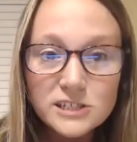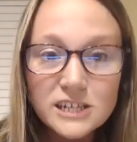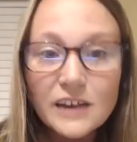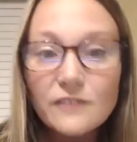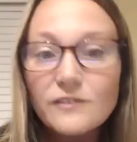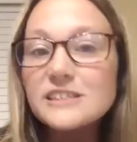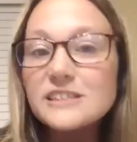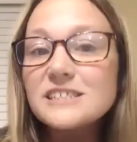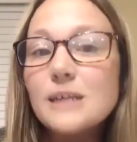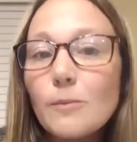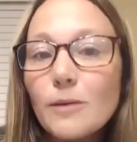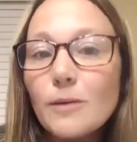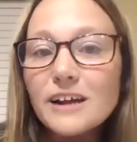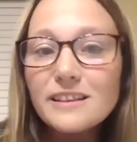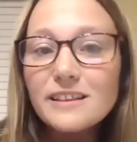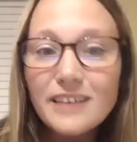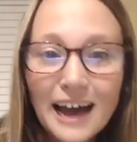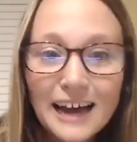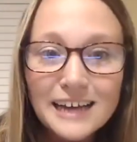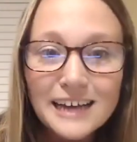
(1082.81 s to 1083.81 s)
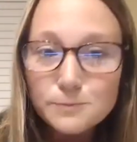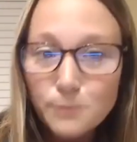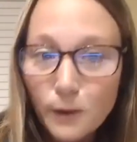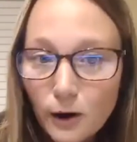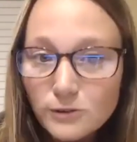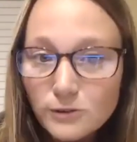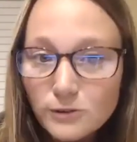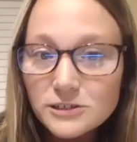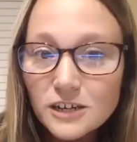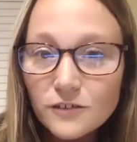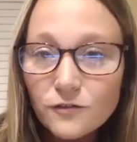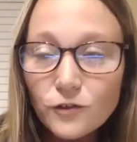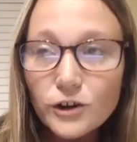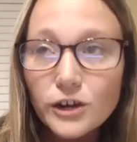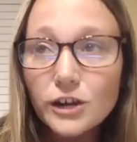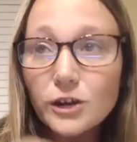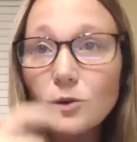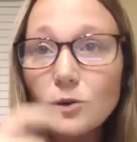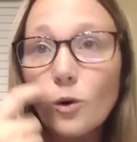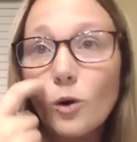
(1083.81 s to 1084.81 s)
If it's somebody that has posted for
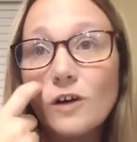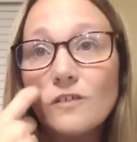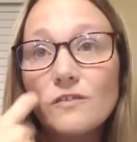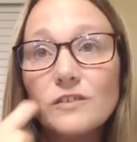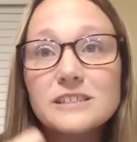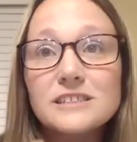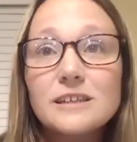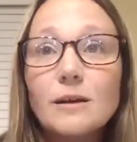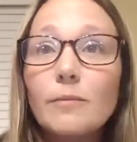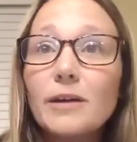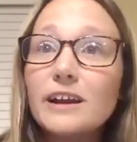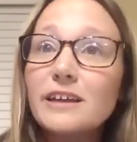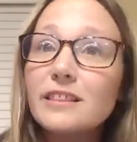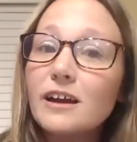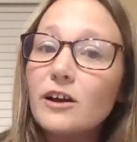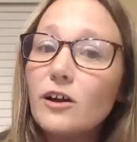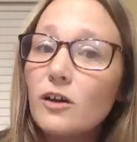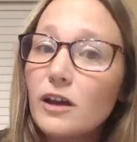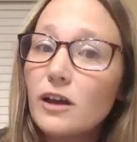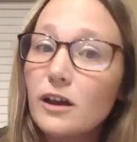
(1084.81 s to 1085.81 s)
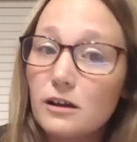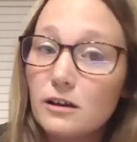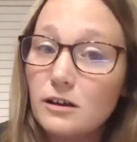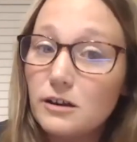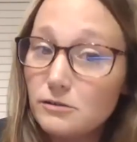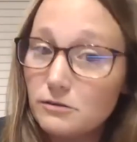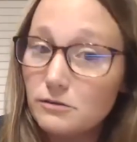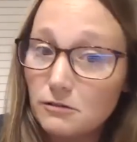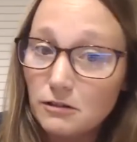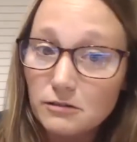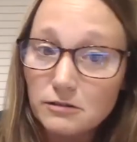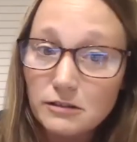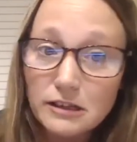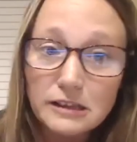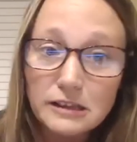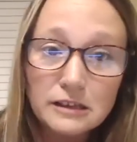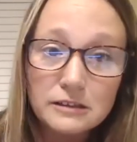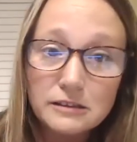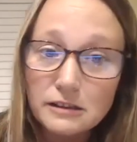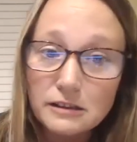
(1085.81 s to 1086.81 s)
you, or if it's somebody that you're like, I do not
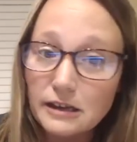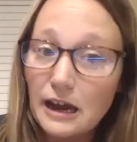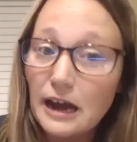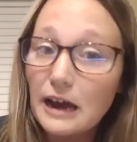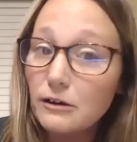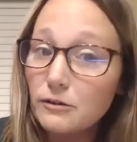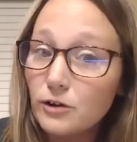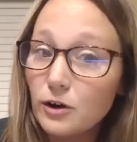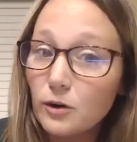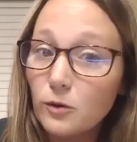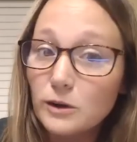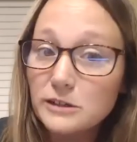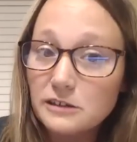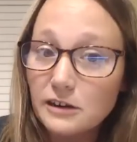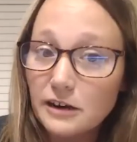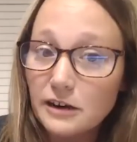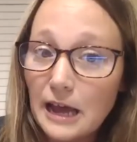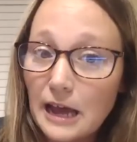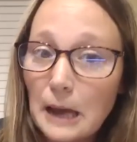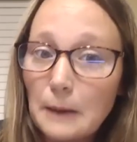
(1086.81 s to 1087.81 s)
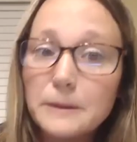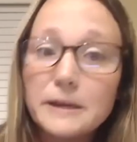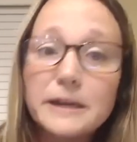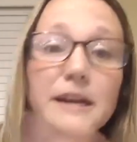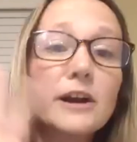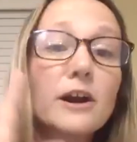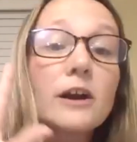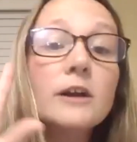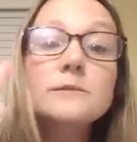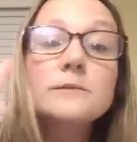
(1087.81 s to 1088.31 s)
think, like, I don't know what's going to happen here.